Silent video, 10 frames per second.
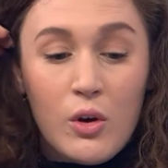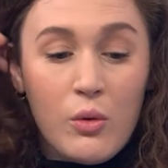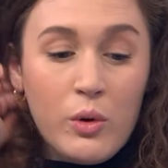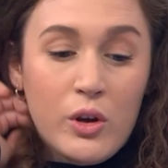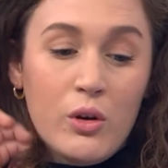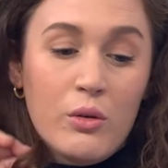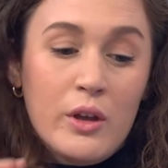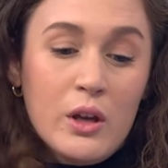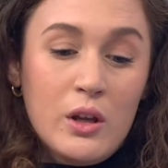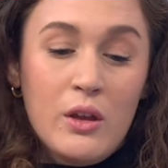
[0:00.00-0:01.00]
We know
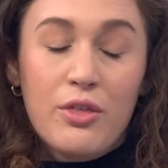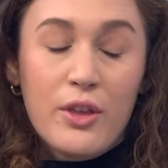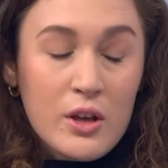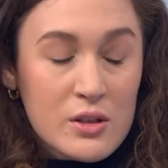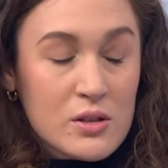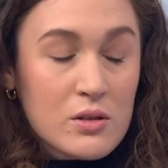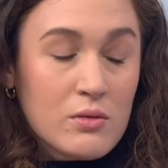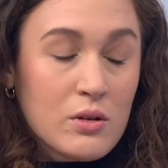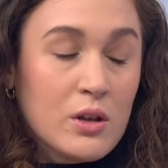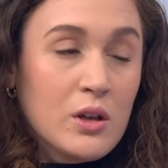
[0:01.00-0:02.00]
that he
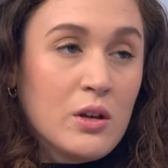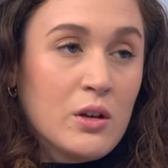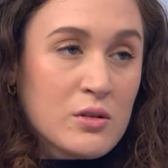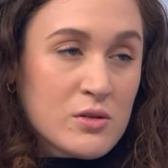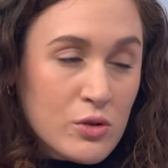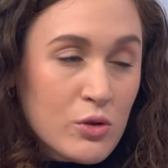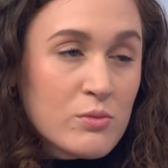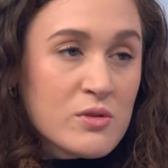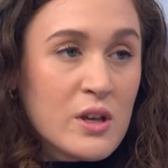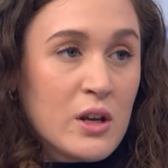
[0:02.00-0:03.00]

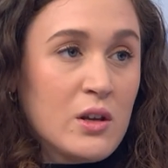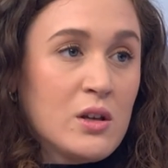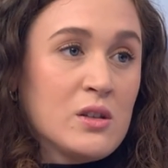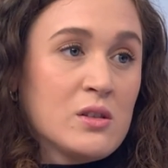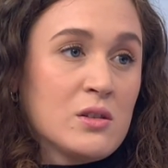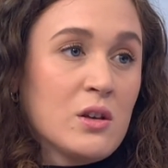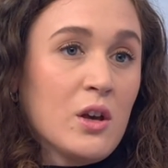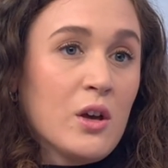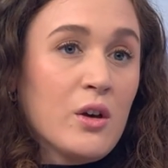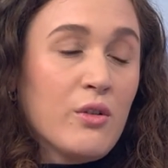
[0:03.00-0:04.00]
assumes that his
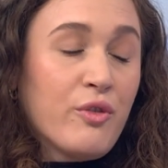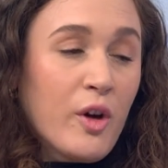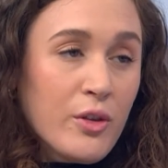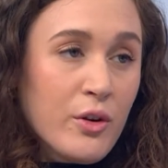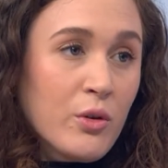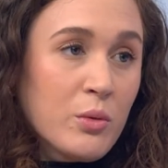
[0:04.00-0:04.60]
father